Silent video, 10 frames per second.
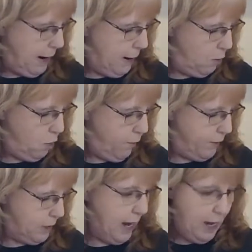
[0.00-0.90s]
I don't know if
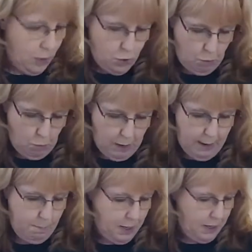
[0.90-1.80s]
it's age or
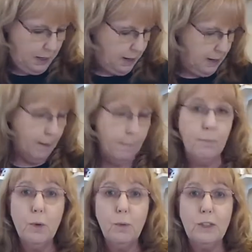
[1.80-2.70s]
what, but
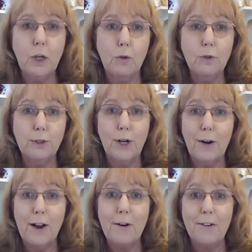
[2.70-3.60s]
we start losing our
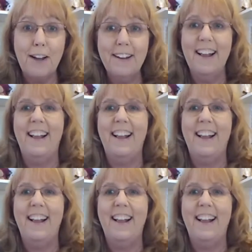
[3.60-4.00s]
hair, right?